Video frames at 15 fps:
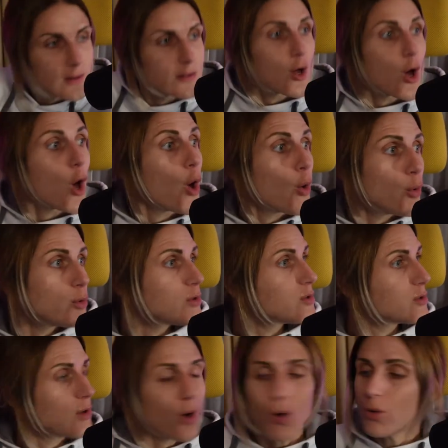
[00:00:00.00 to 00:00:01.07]
and
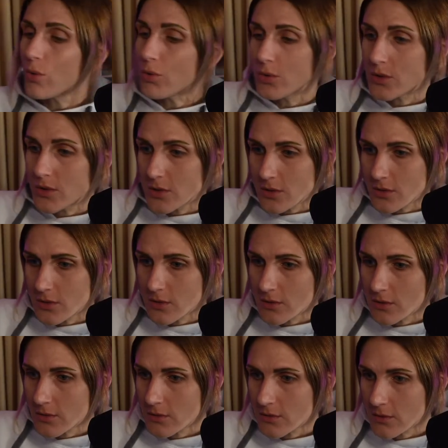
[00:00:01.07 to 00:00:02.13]
old gold.
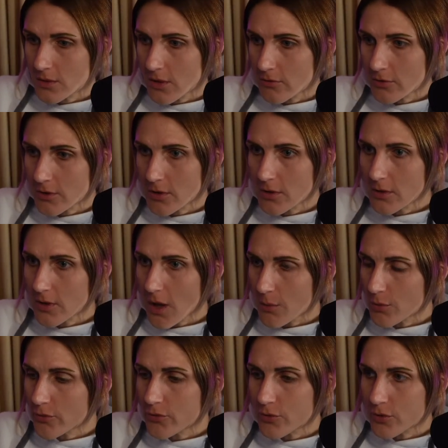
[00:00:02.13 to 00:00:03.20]
Never heard of that
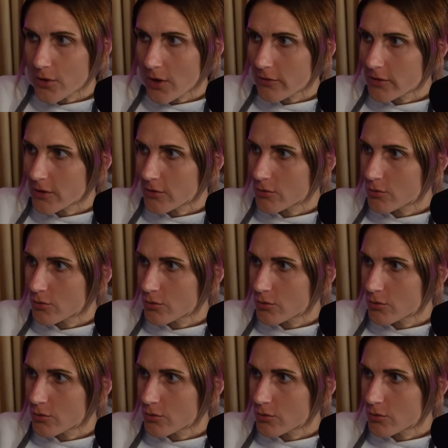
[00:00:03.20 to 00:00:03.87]
before, have you?